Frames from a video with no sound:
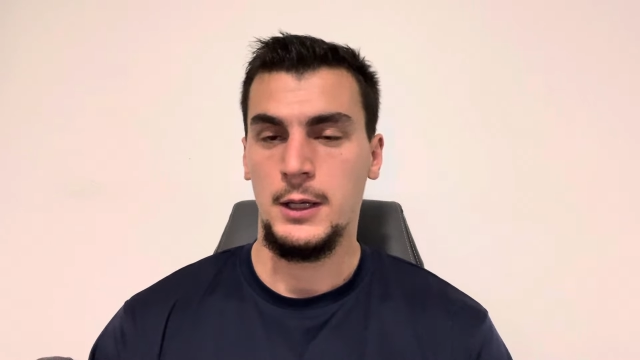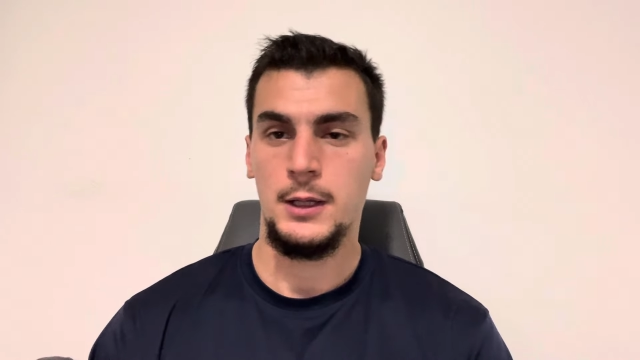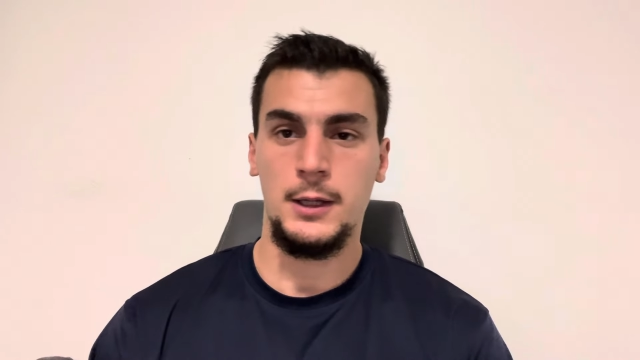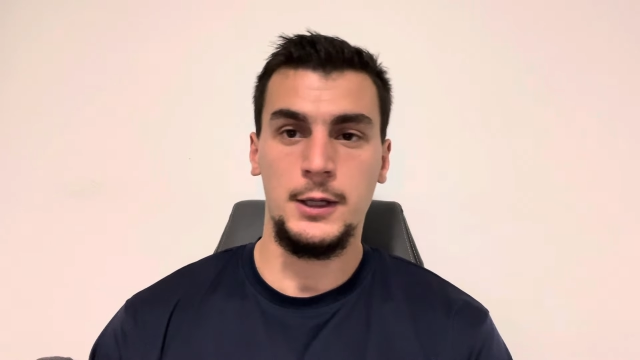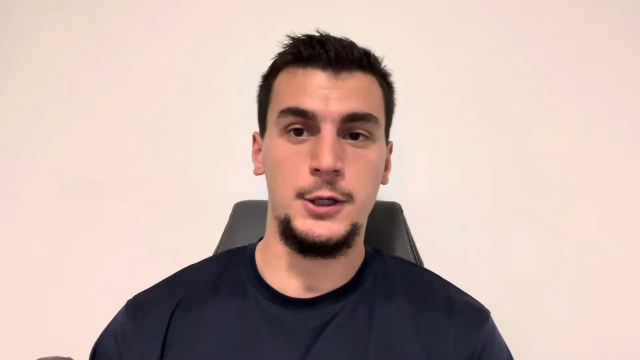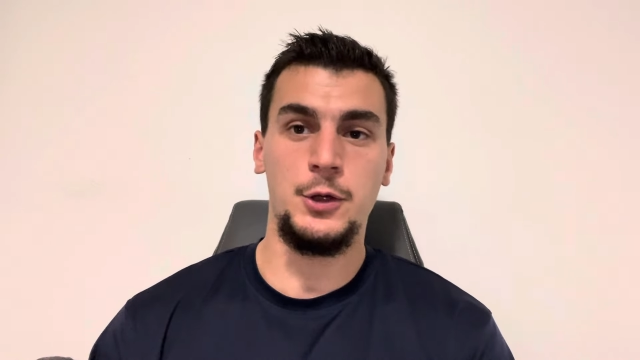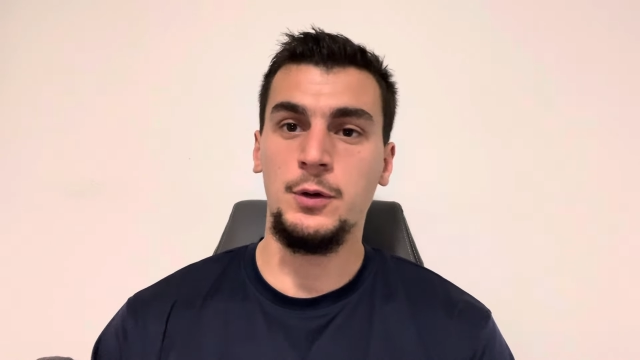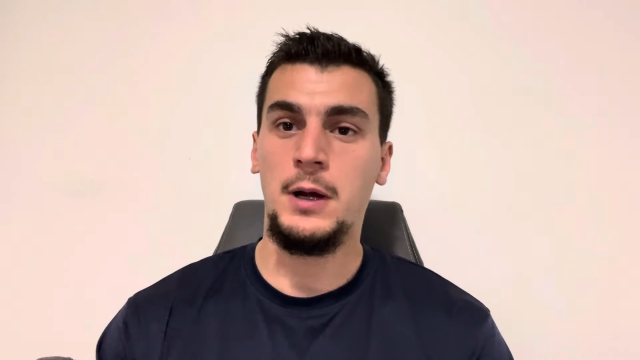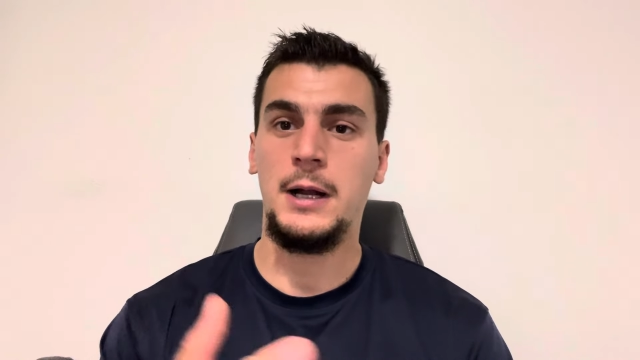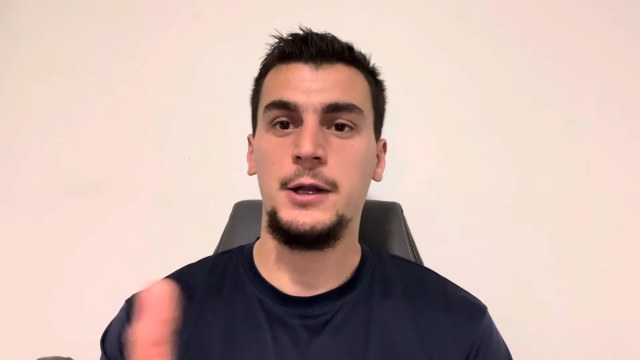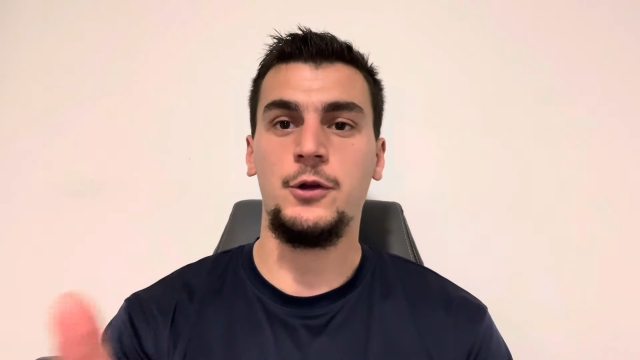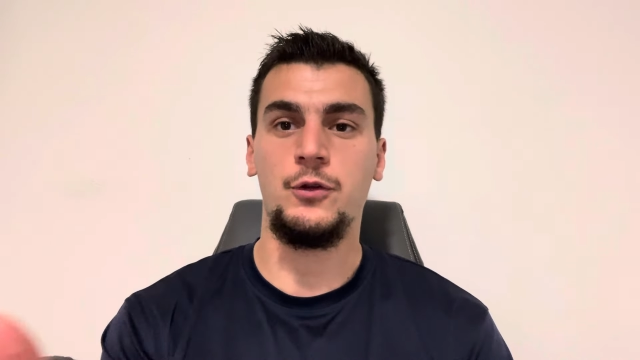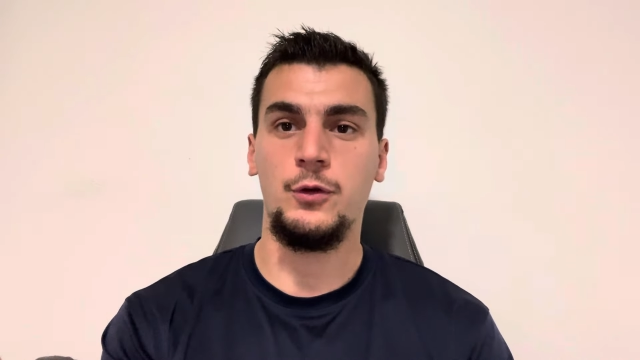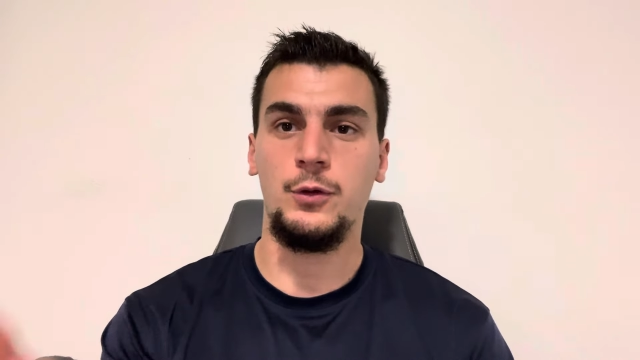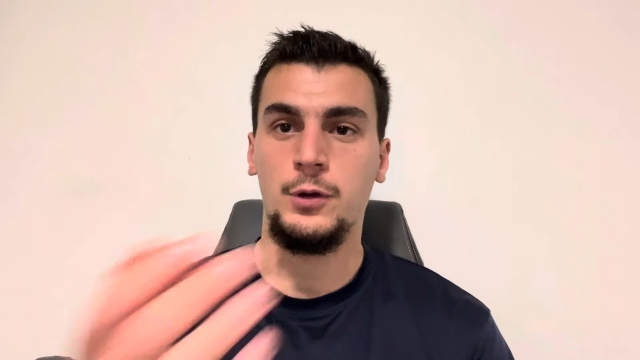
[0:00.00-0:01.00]
like you know how
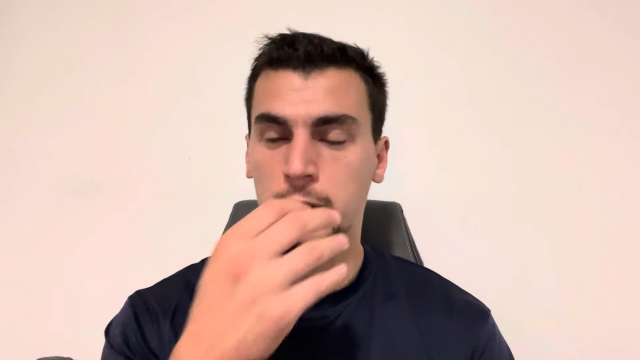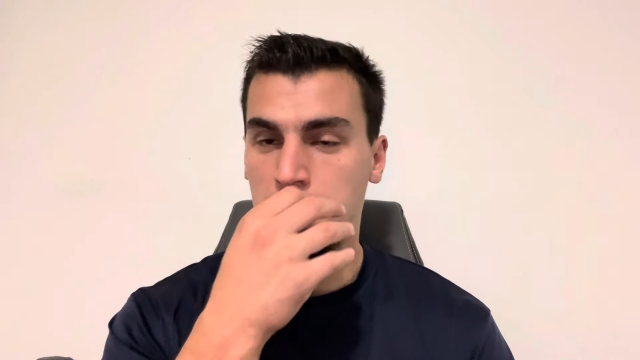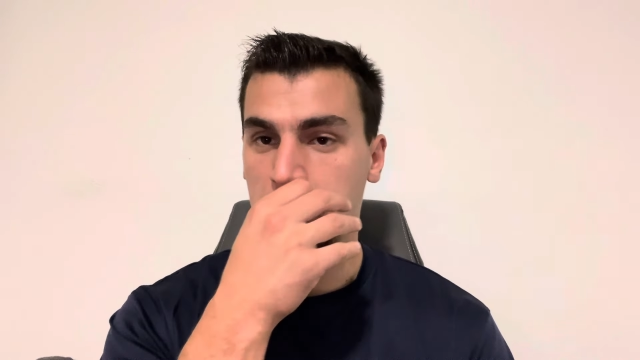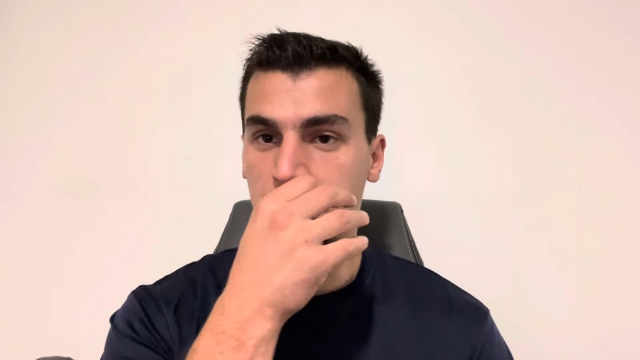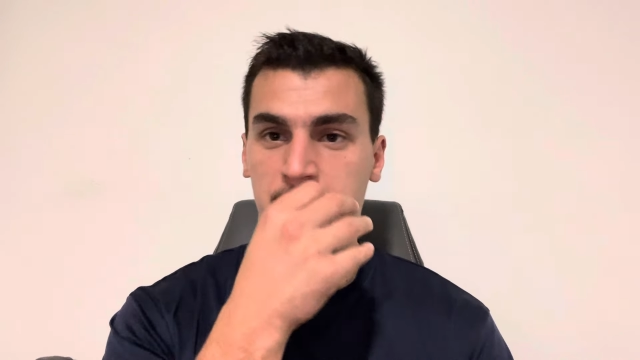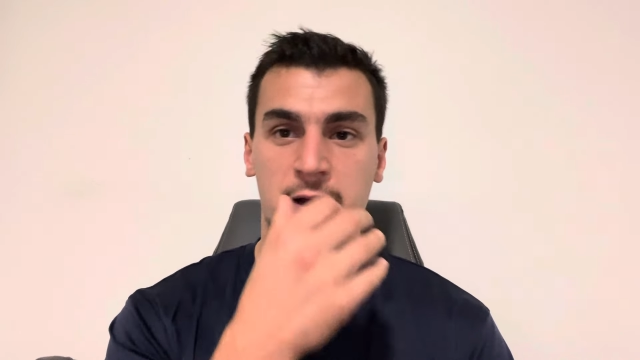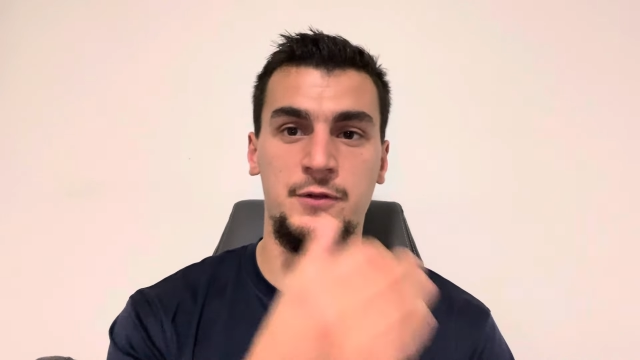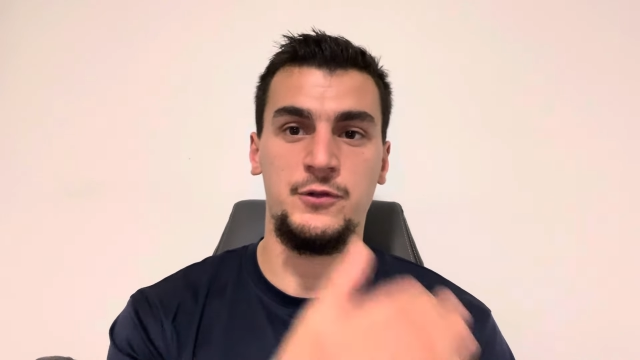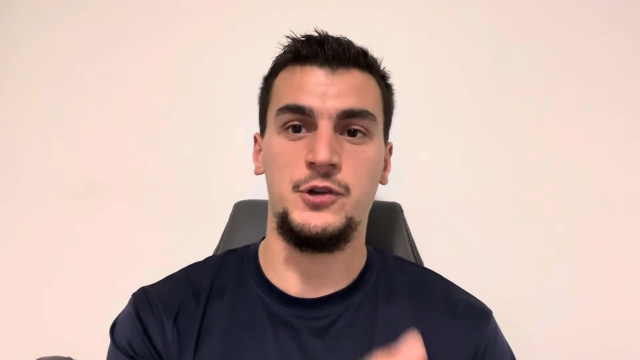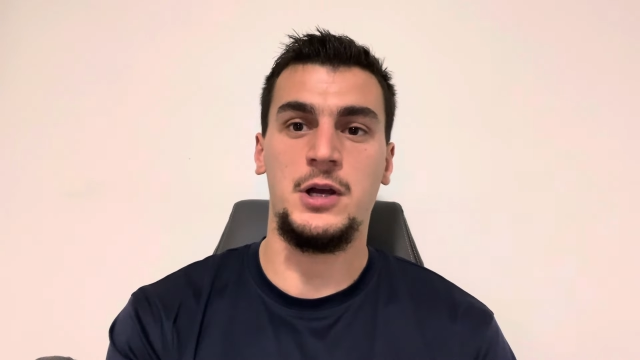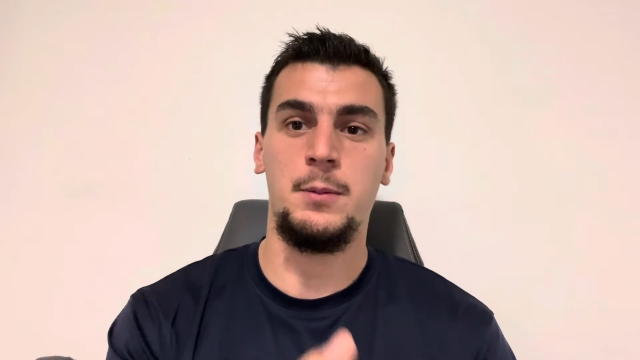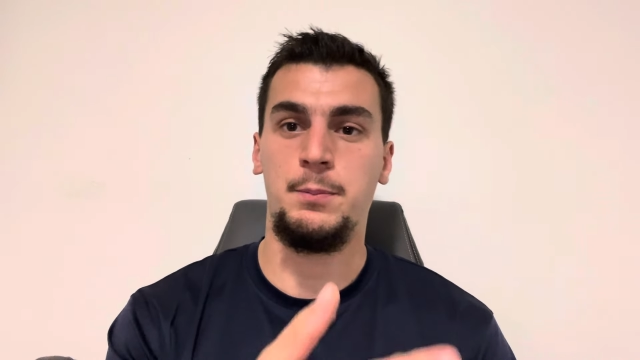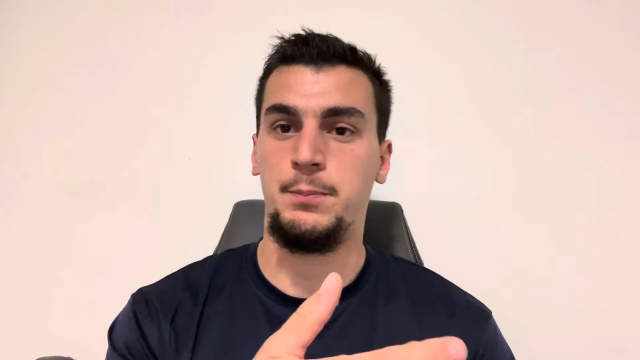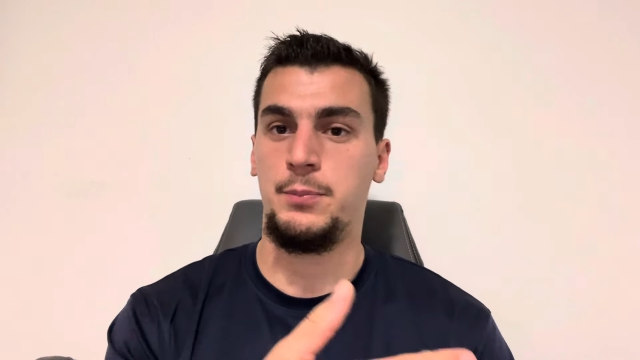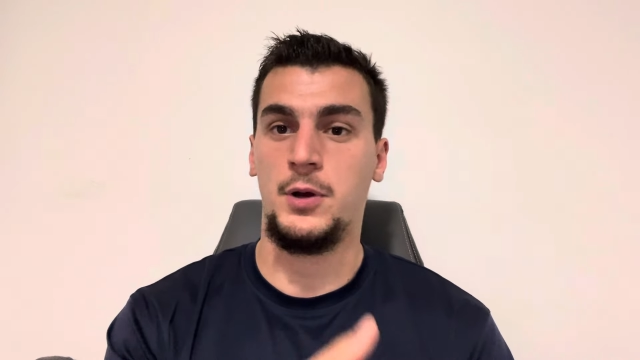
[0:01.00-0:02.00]
to do your nine to five
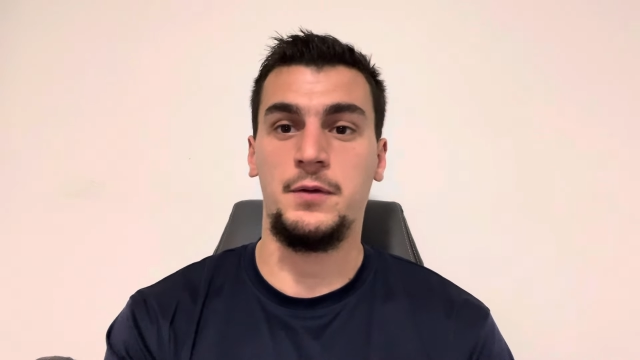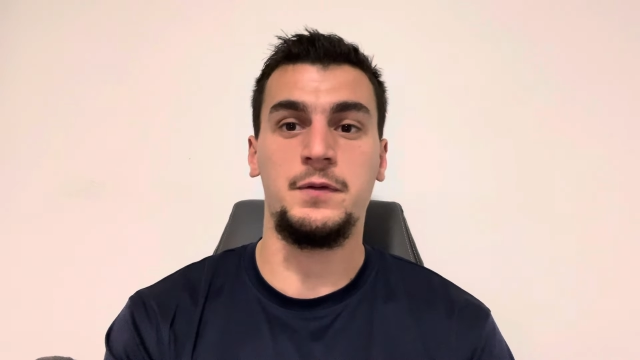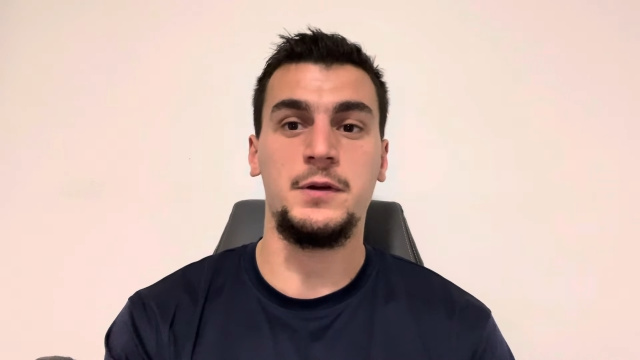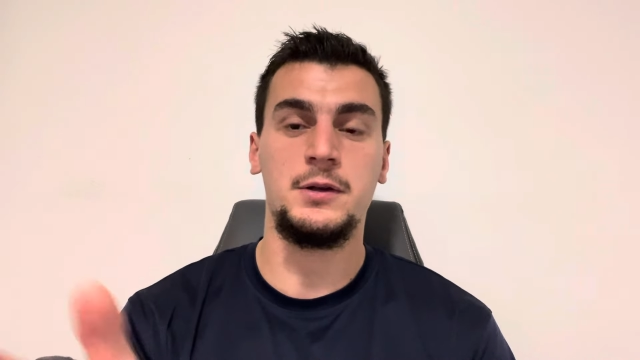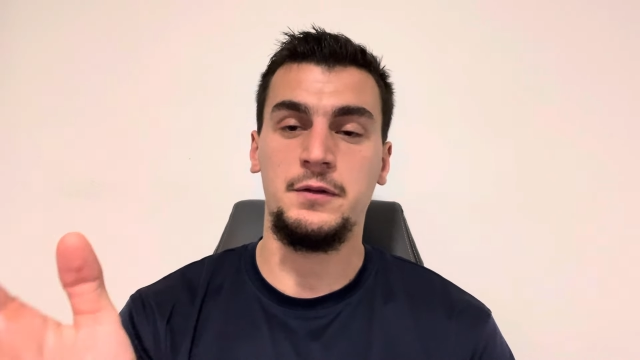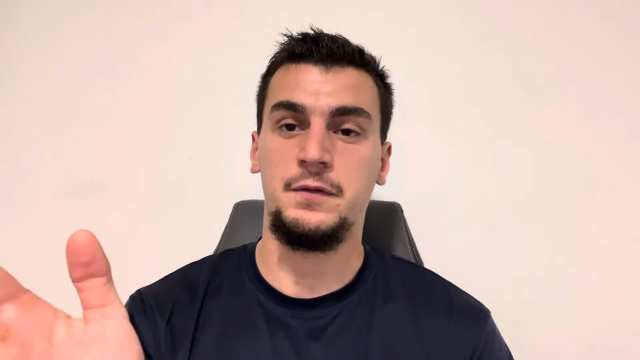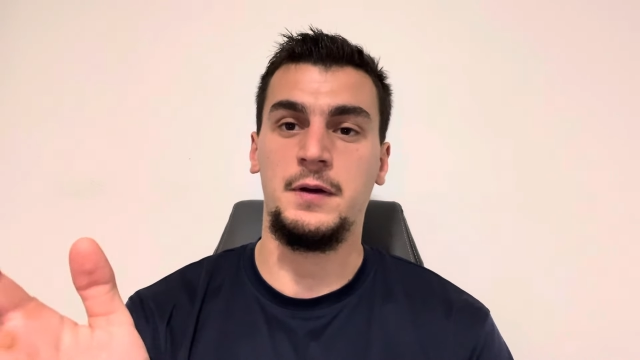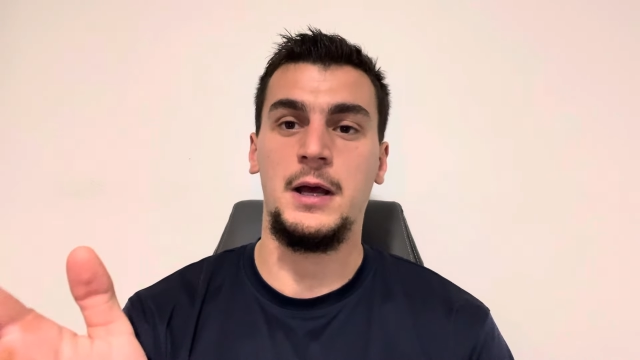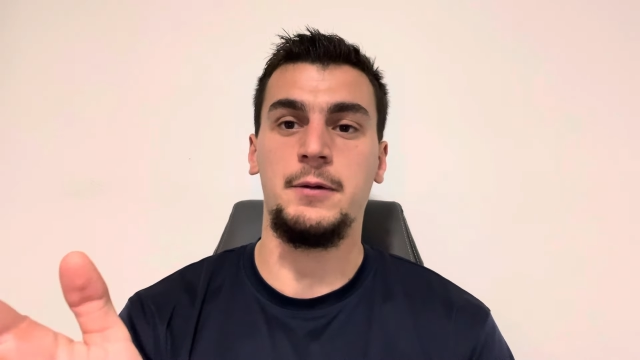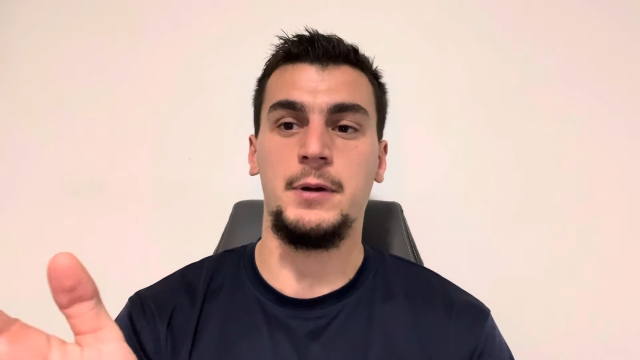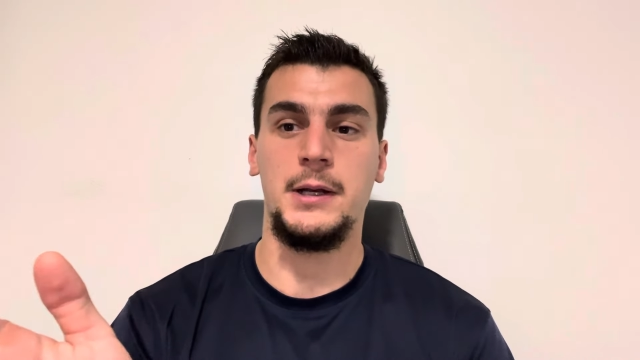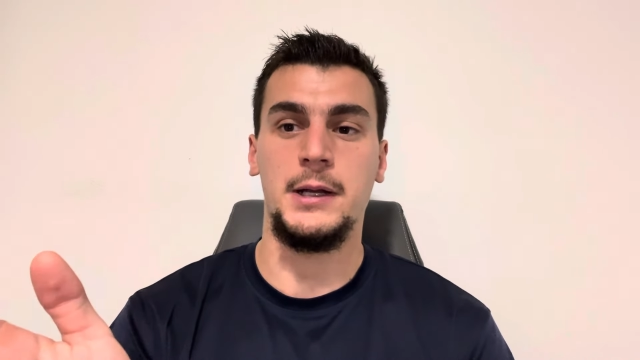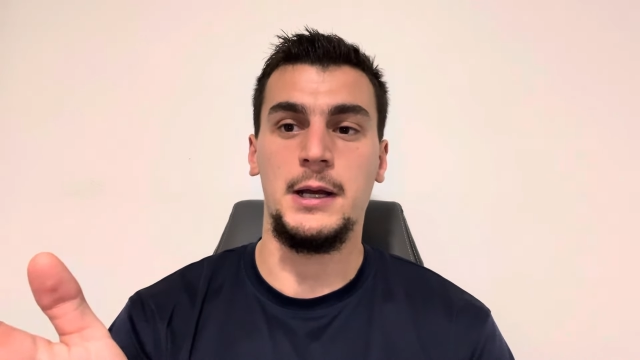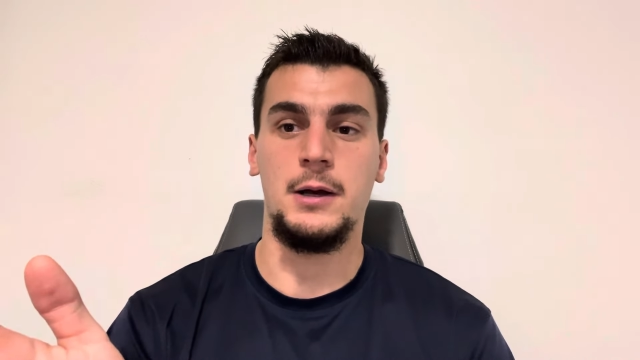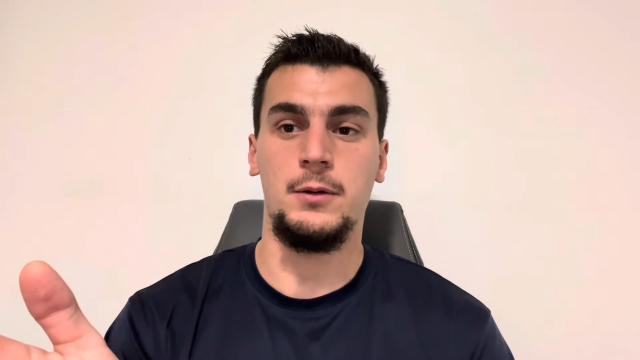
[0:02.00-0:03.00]
job perfectly fine
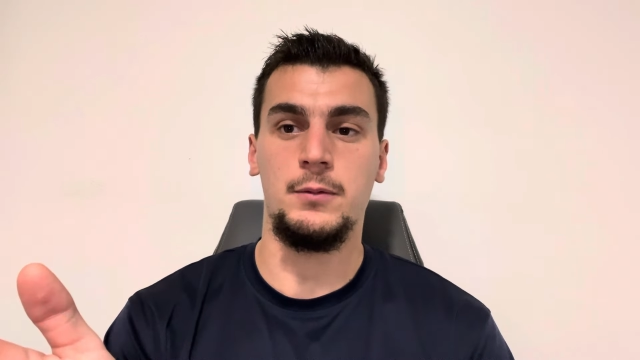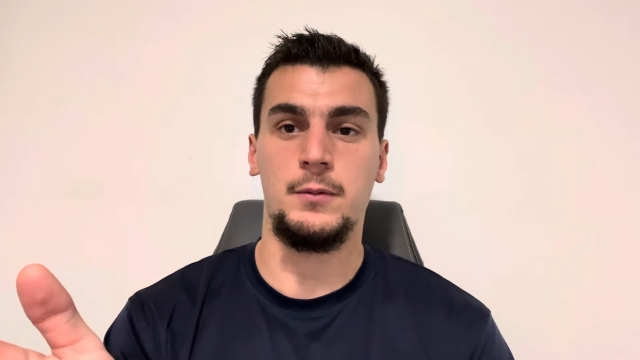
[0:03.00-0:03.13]
right now